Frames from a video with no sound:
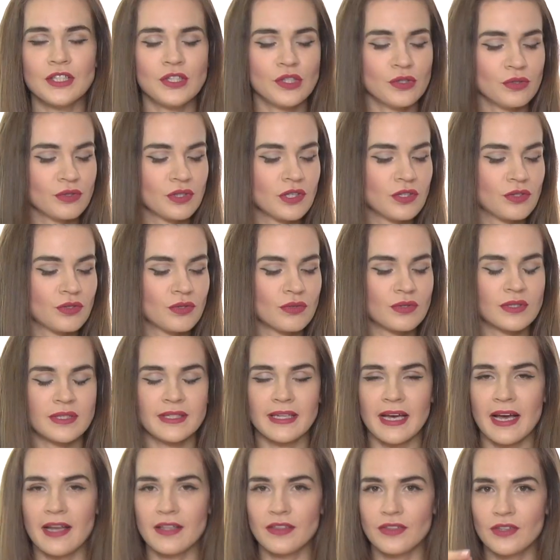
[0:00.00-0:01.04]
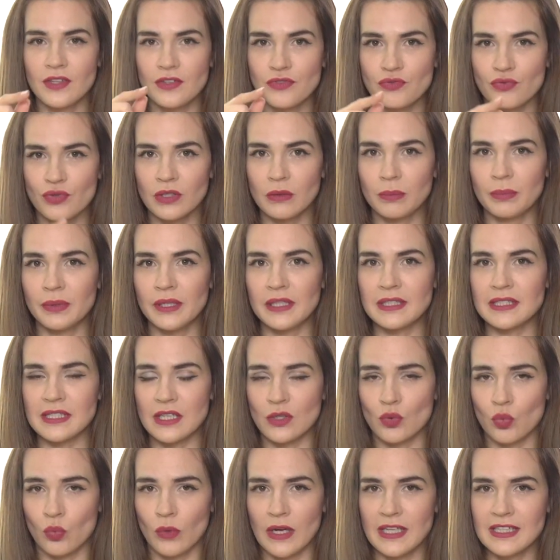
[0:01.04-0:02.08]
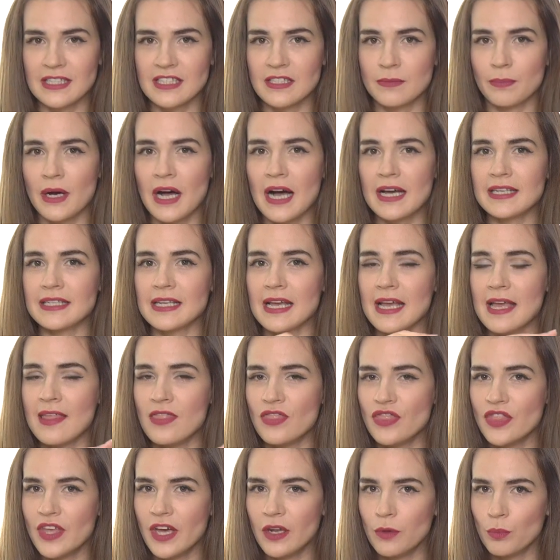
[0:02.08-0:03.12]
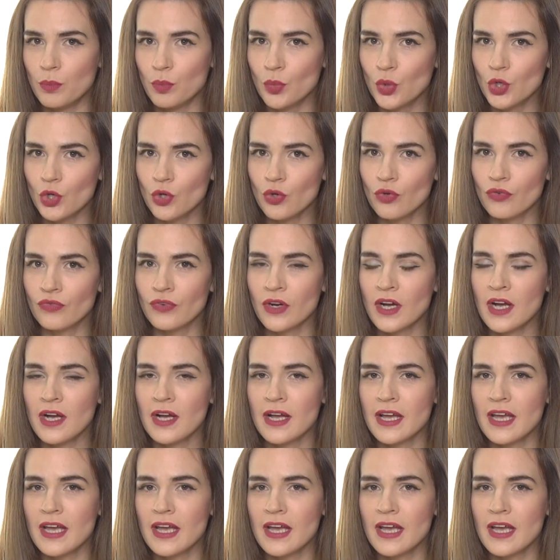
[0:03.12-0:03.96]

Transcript: you need to set the drill bit at one spot and then move,